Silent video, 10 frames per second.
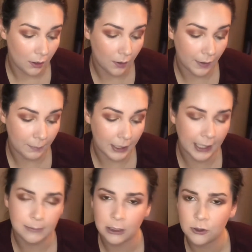And my
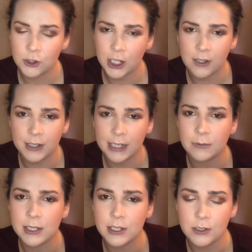eyebrow gel that I
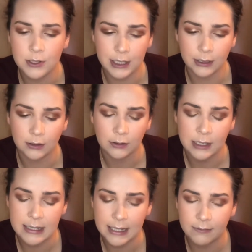was using
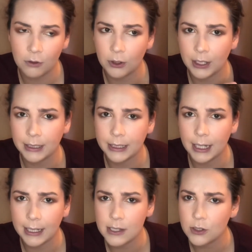is like
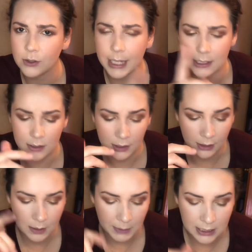$4.99, so that's
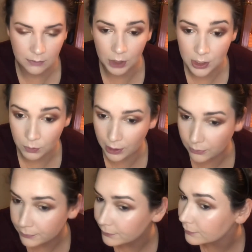inexpensive as well.